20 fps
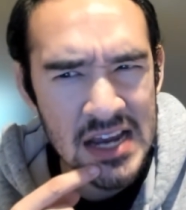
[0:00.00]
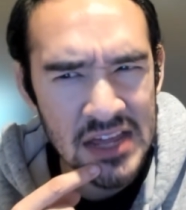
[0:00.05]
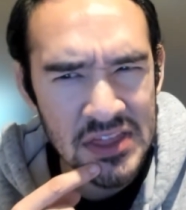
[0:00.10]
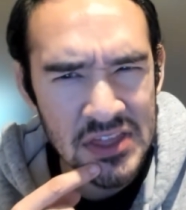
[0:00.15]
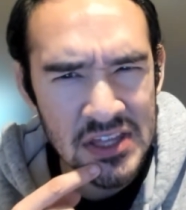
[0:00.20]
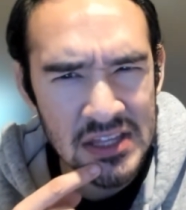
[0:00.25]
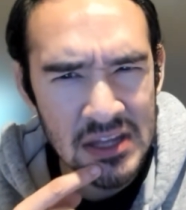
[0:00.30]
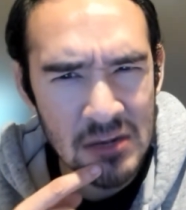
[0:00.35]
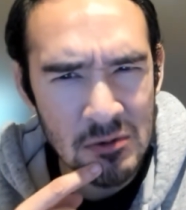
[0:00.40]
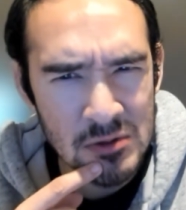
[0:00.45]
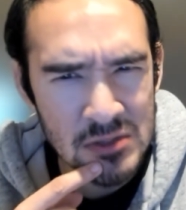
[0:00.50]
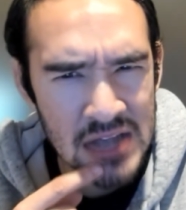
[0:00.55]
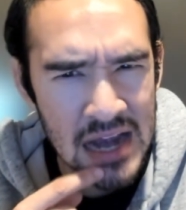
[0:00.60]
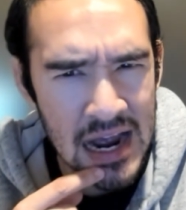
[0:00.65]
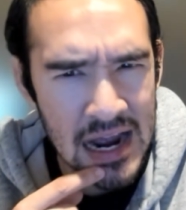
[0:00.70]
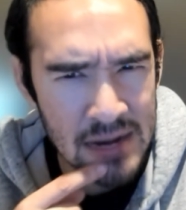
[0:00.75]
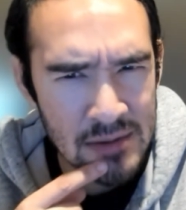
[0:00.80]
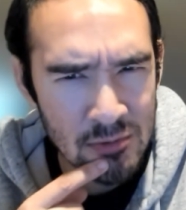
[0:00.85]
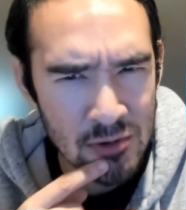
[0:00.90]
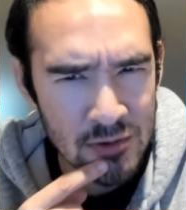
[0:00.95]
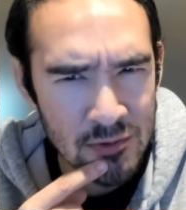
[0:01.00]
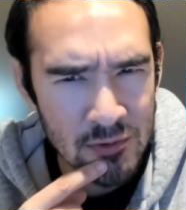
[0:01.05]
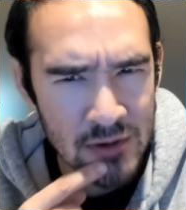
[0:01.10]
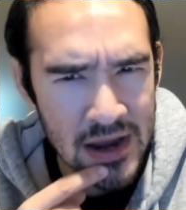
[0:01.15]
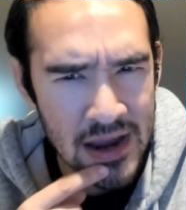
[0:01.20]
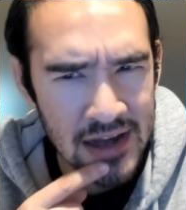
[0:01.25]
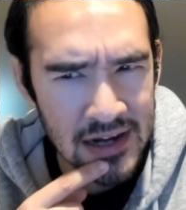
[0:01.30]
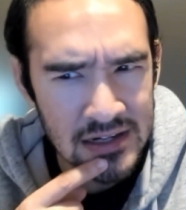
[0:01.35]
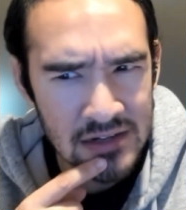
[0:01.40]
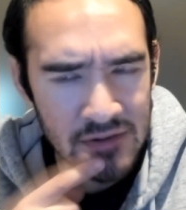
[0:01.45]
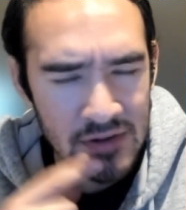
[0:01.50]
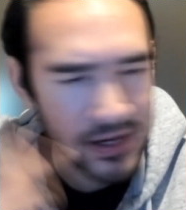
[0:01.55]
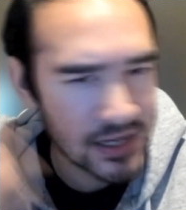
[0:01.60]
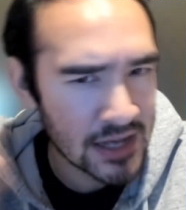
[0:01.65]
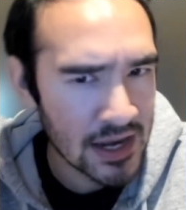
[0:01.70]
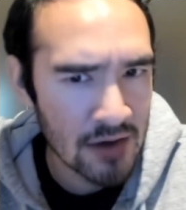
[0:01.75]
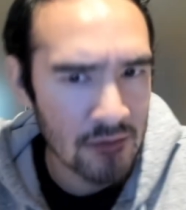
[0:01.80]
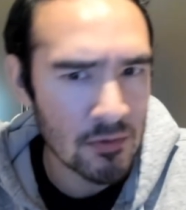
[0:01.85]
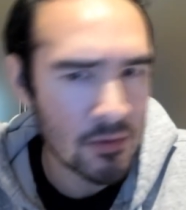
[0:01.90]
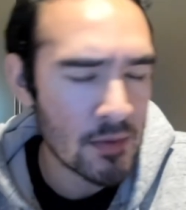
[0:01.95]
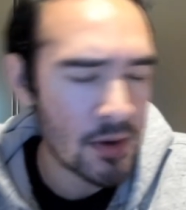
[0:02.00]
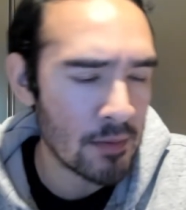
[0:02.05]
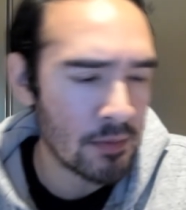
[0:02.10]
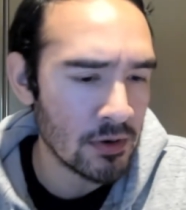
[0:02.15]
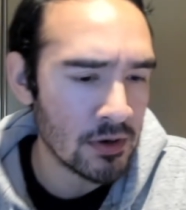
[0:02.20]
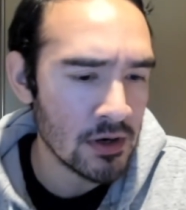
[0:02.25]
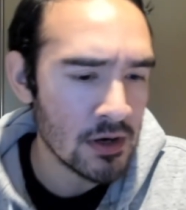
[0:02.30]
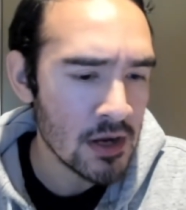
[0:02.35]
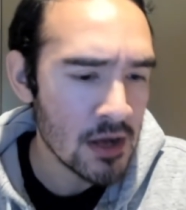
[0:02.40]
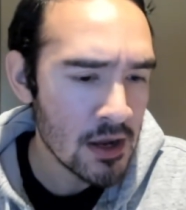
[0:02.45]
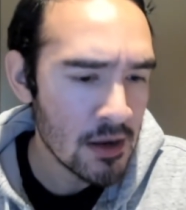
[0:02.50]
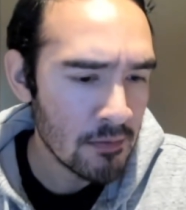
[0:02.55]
I think that was hybrid reactive. I can't remember.